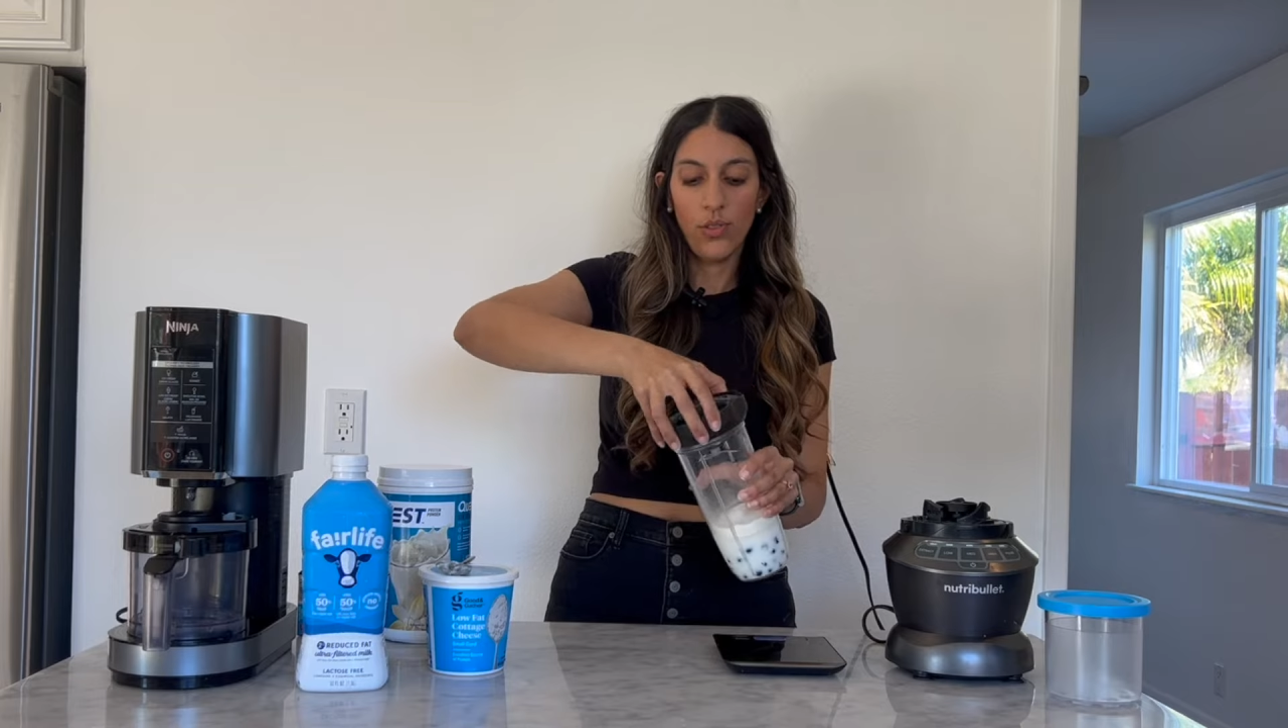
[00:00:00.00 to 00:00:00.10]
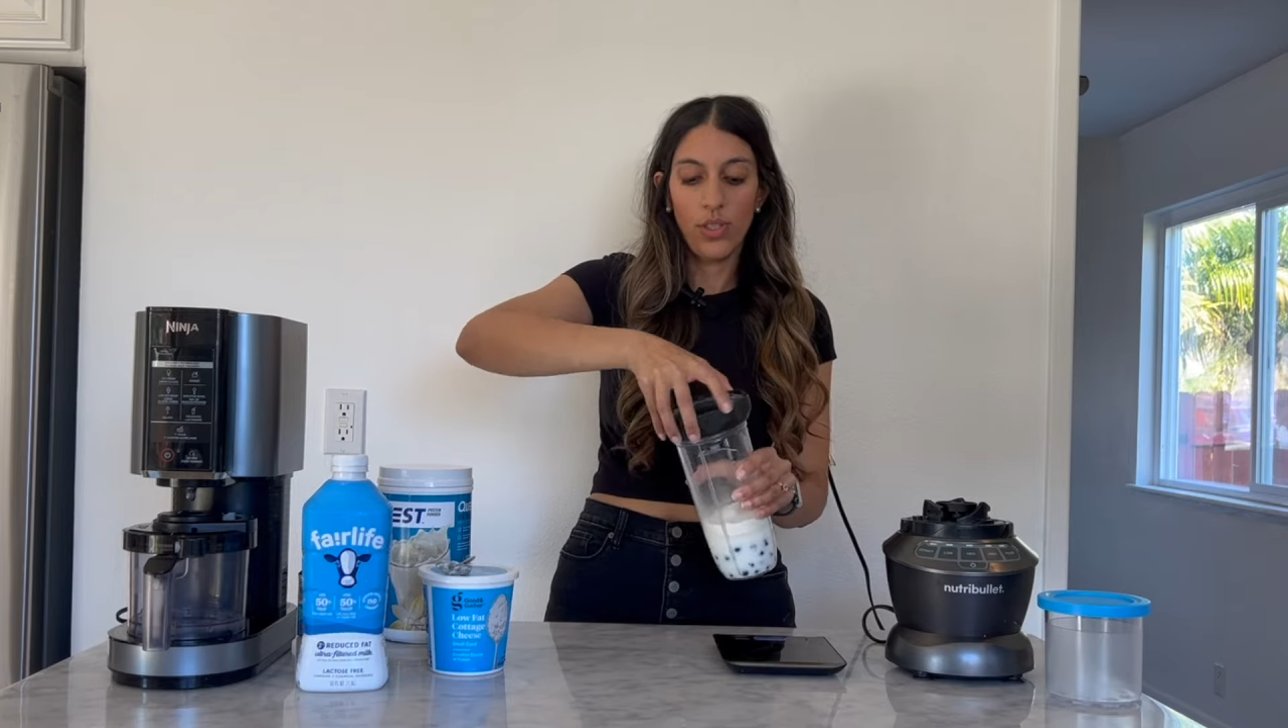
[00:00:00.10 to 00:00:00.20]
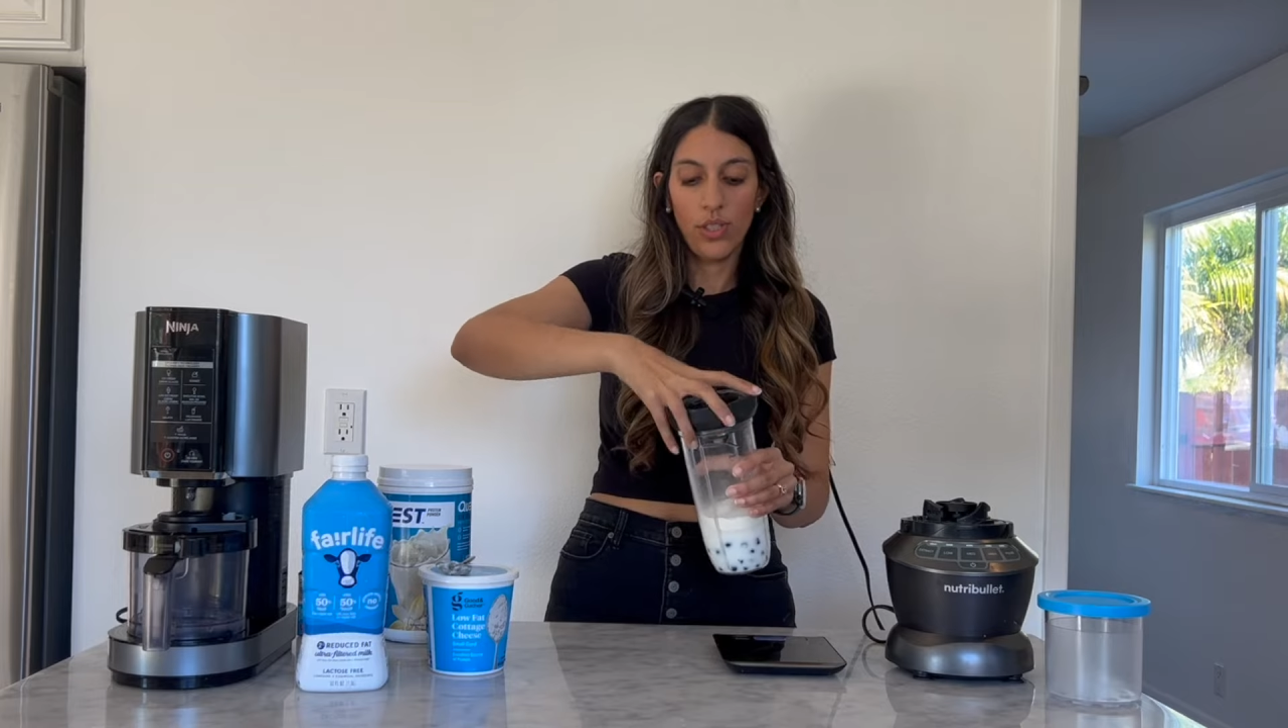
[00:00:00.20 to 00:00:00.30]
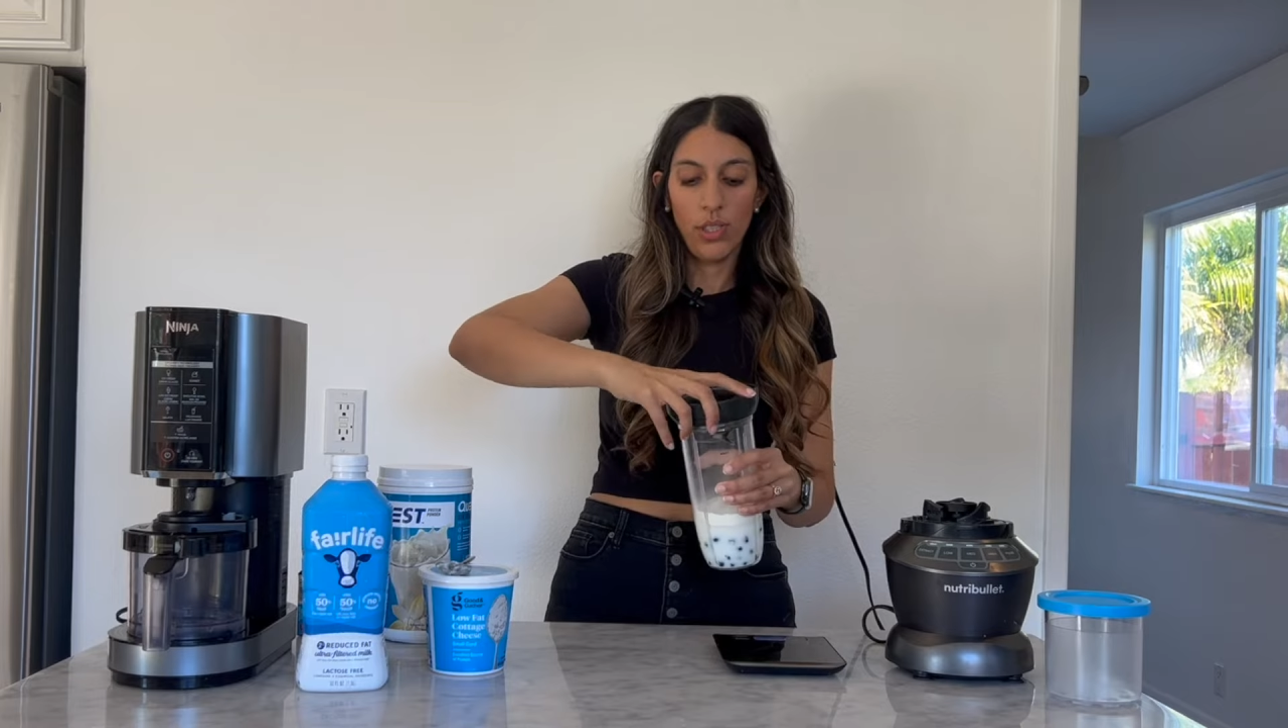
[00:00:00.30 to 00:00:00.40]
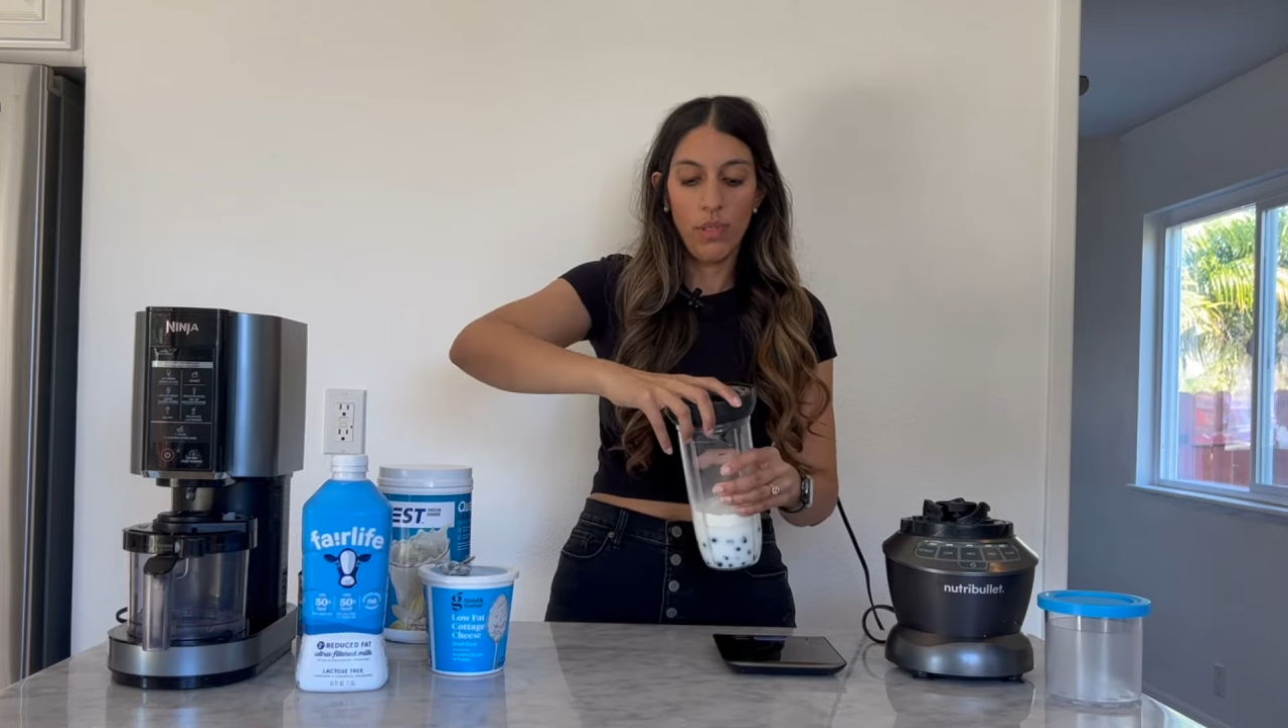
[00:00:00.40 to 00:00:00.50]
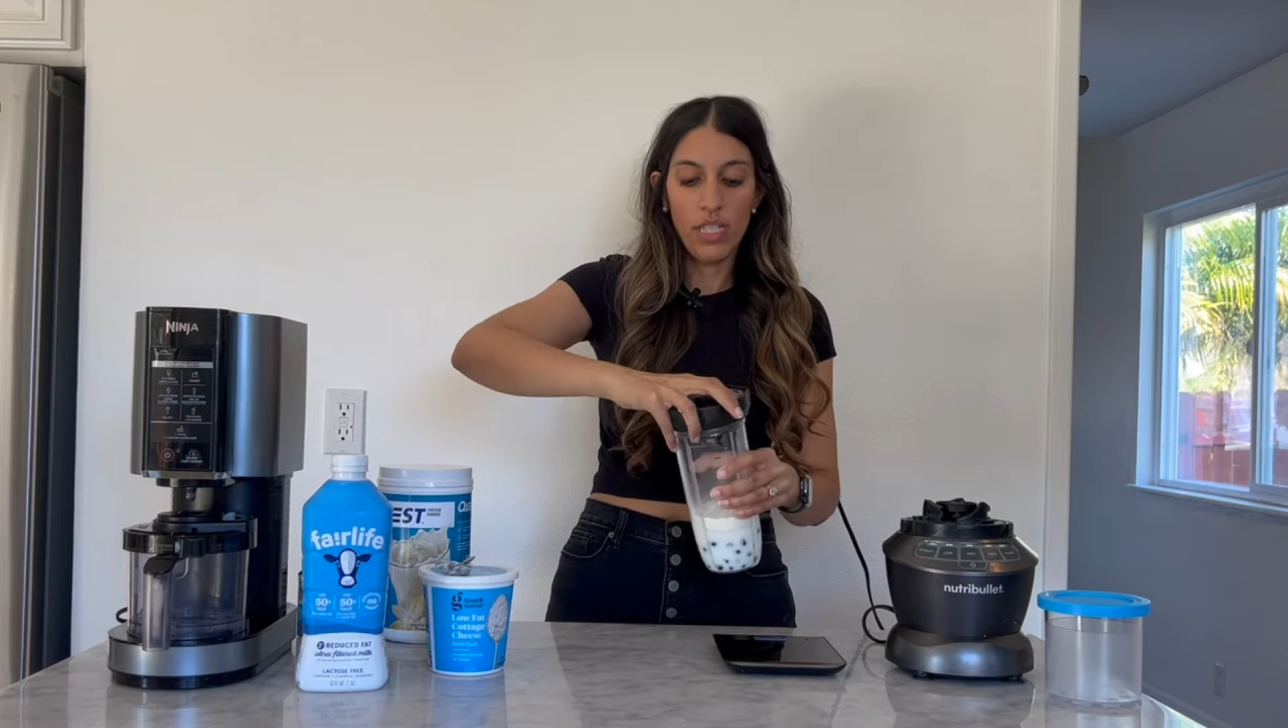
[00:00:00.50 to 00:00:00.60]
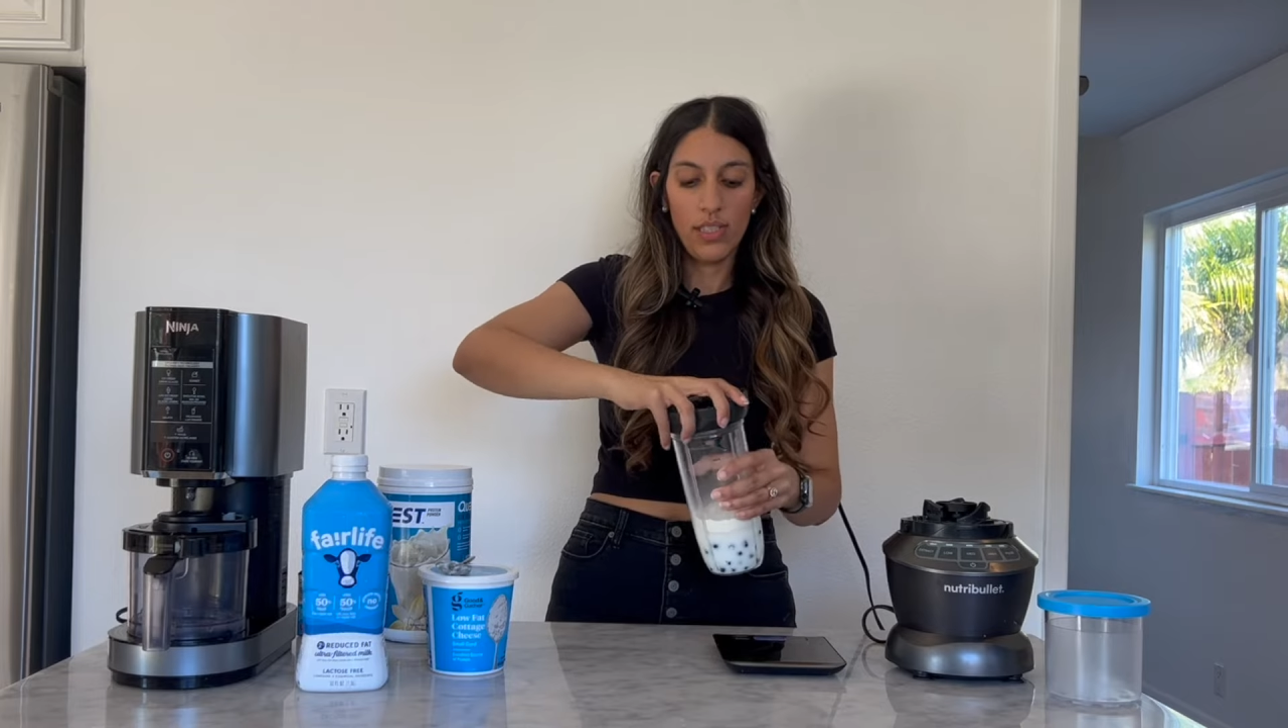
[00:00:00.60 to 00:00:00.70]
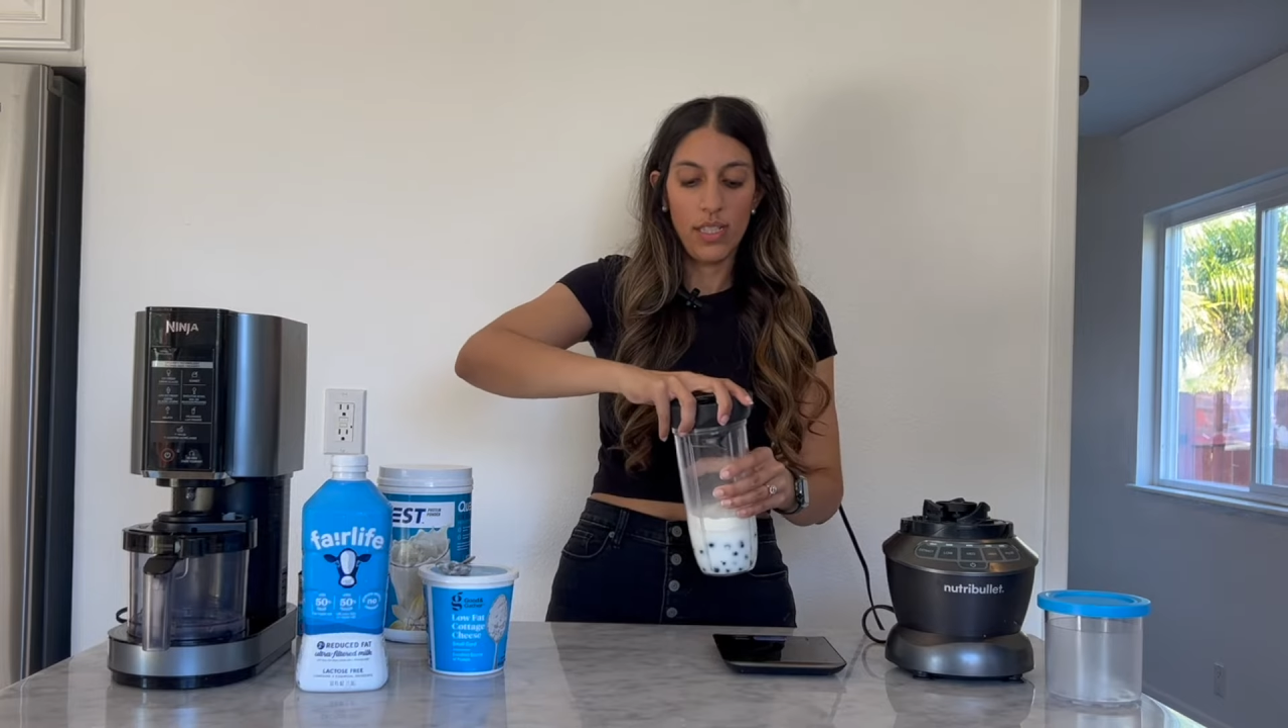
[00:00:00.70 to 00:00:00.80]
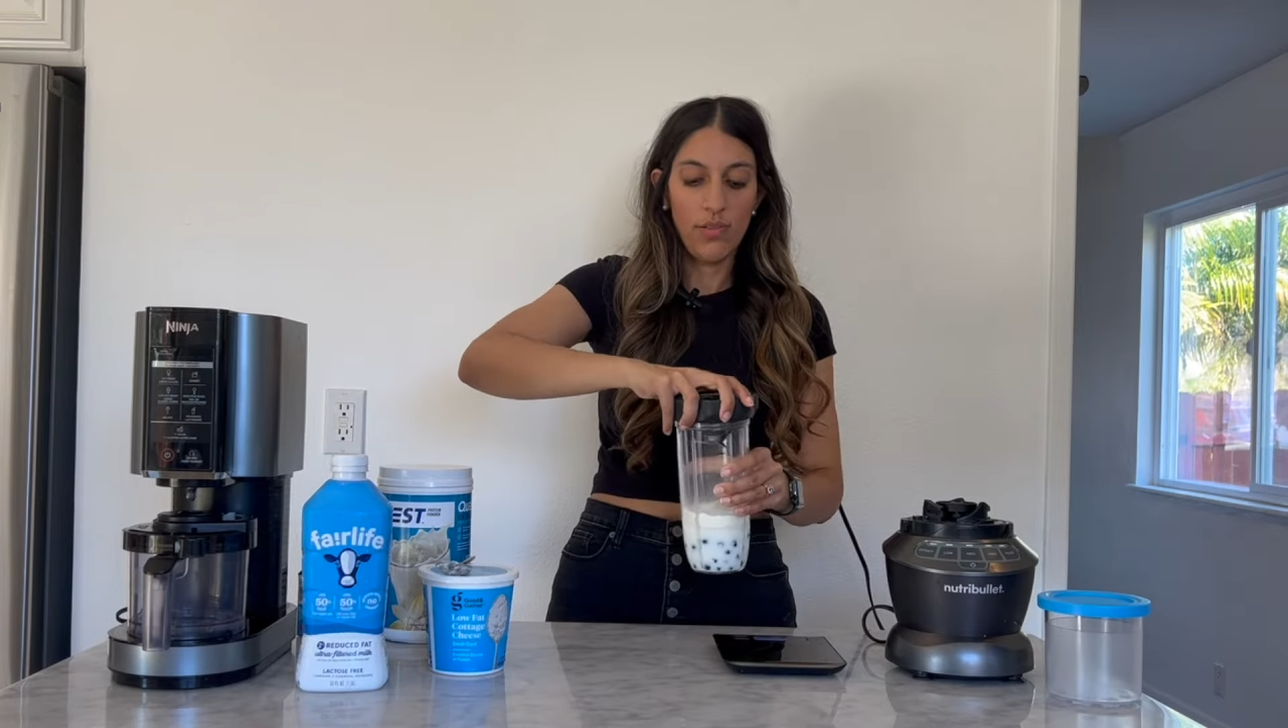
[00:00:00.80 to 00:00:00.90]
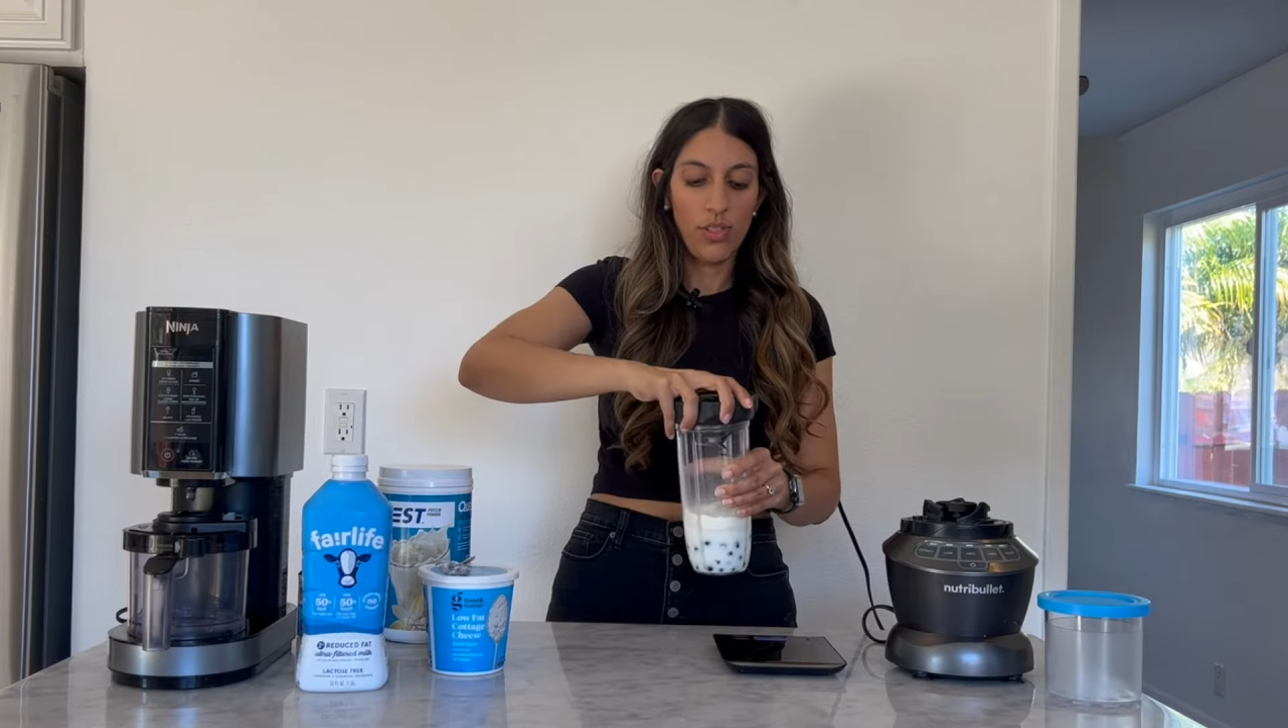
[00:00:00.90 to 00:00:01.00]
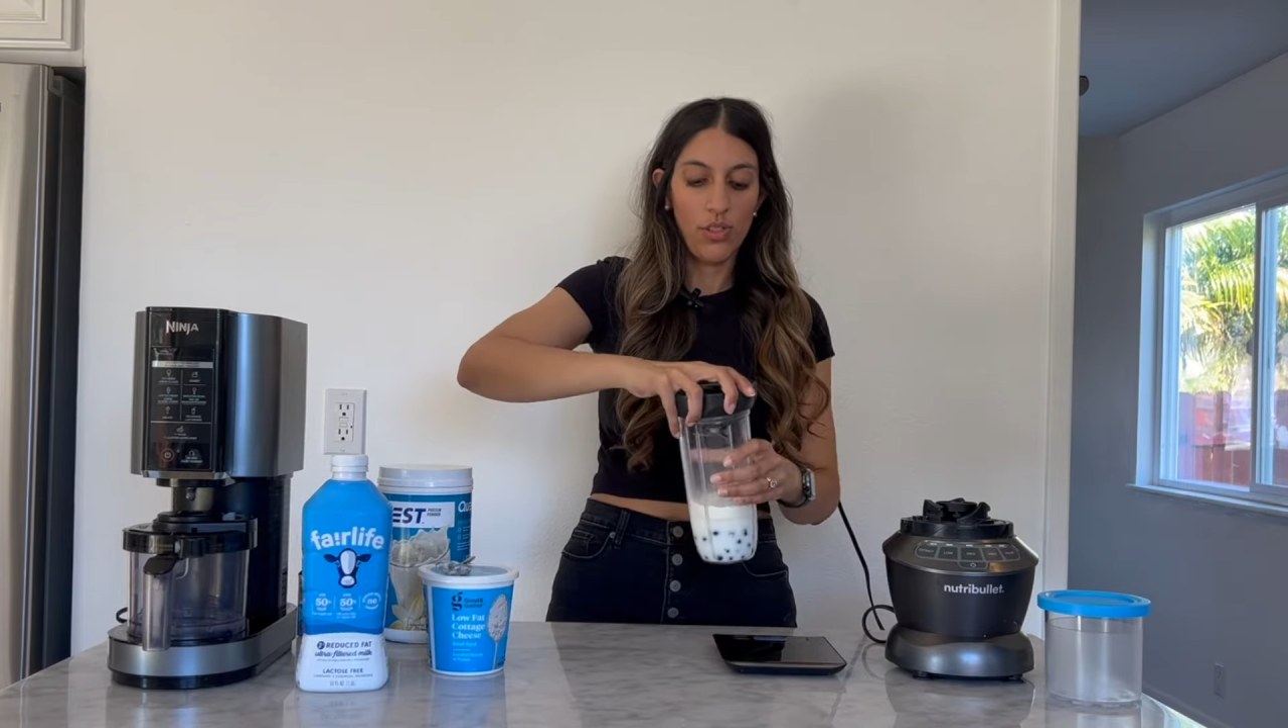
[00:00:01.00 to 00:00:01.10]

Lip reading: the creamy doesn't have to